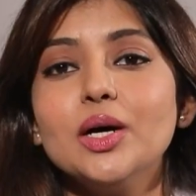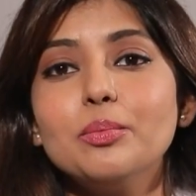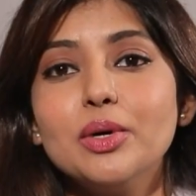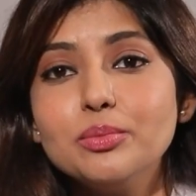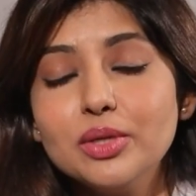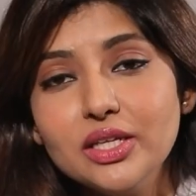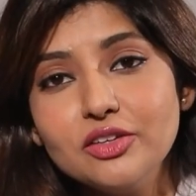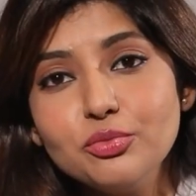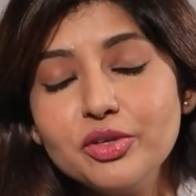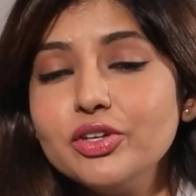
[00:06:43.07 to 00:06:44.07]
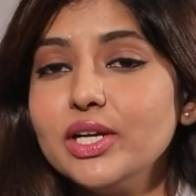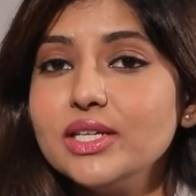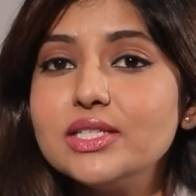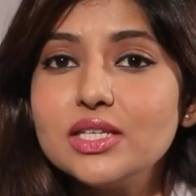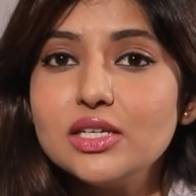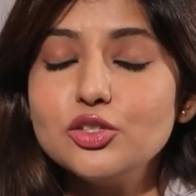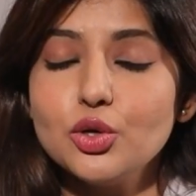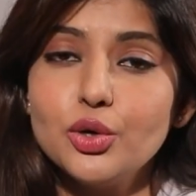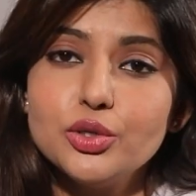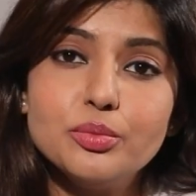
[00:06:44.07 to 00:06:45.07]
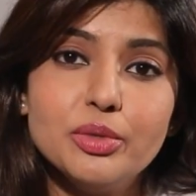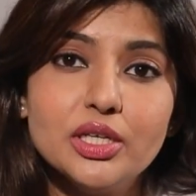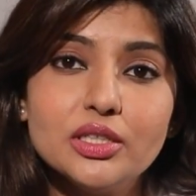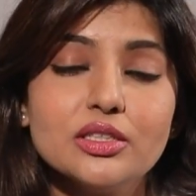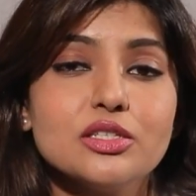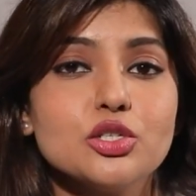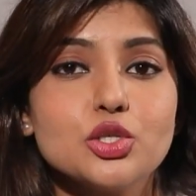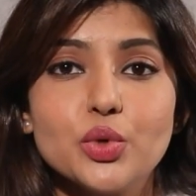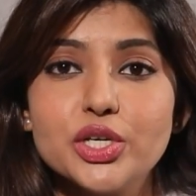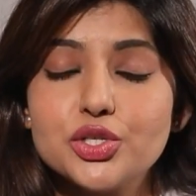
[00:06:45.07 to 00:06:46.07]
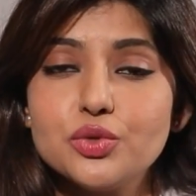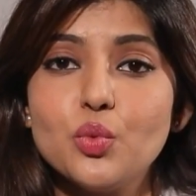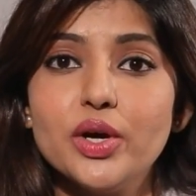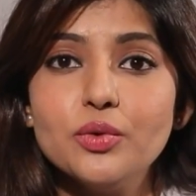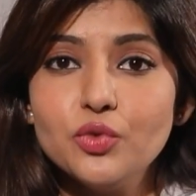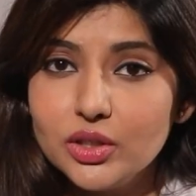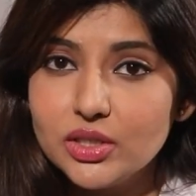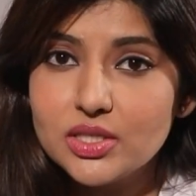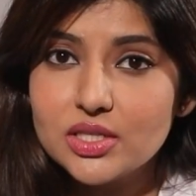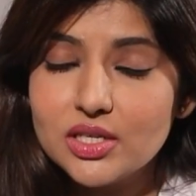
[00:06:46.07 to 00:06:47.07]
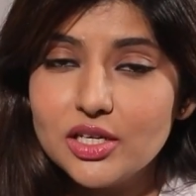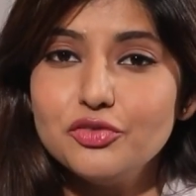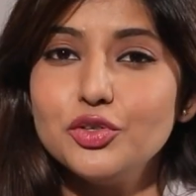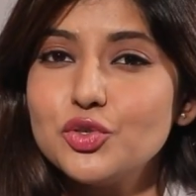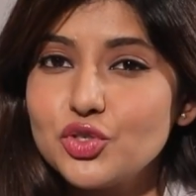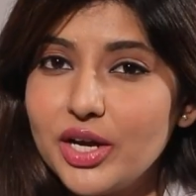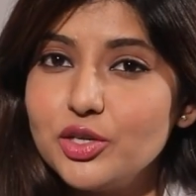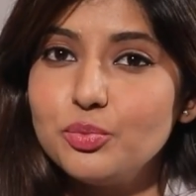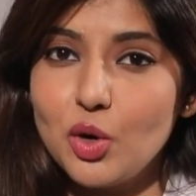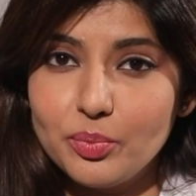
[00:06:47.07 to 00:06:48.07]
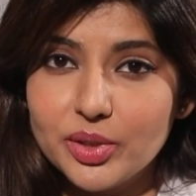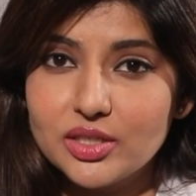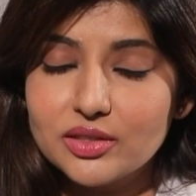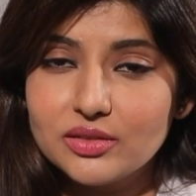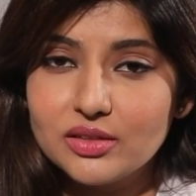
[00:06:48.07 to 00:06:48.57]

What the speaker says: But believe me when I say you're going to make the situation way worse if you try to pop it.